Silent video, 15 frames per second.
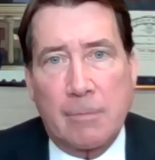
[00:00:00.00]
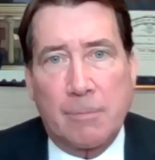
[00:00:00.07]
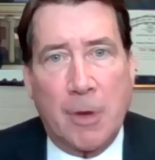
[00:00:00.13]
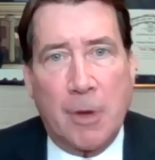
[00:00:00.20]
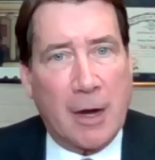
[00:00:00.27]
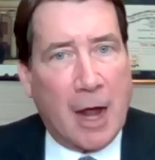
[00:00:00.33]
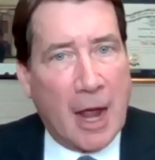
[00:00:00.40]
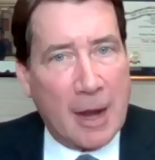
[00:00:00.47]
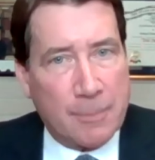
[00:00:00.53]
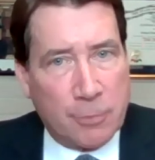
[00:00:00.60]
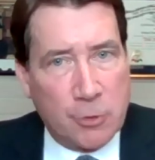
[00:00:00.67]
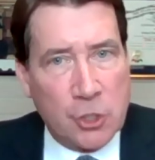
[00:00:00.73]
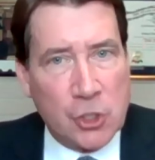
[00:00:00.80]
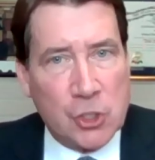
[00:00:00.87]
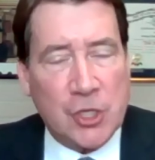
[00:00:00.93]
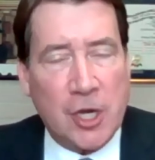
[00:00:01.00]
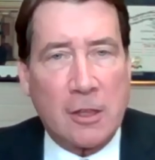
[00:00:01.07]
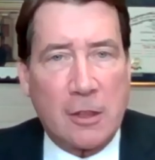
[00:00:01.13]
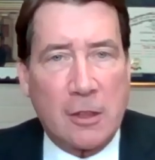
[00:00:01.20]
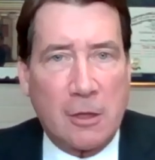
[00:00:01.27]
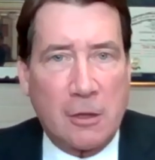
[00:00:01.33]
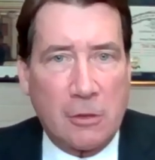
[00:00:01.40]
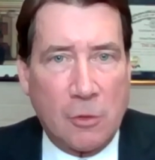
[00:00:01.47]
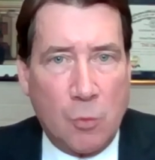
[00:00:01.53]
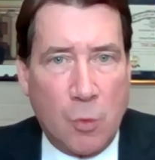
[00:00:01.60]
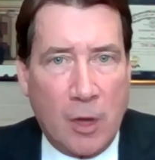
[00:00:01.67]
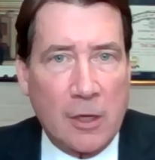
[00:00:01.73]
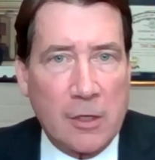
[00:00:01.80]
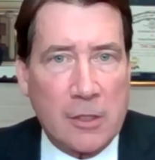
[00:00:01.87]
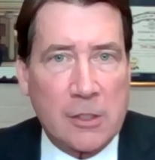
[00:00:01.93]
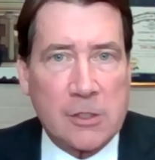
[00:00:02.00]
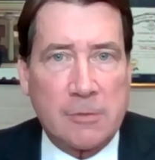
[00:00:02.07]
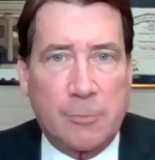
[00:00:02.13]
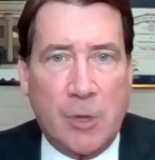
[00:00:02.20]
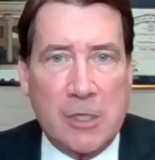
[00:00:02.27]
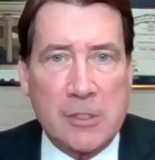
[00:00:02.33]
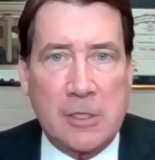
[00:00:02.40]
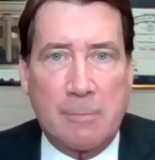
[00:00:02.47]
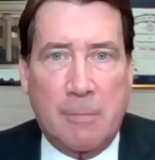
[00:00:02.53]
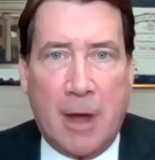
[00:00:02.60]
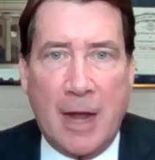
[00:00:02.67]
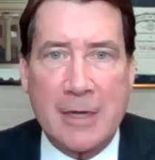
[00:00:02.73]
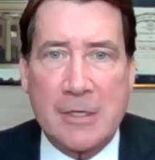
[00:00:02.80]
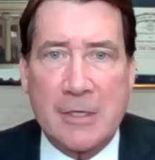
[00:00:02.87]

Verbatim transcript: But I appreciate the willingness of President Biden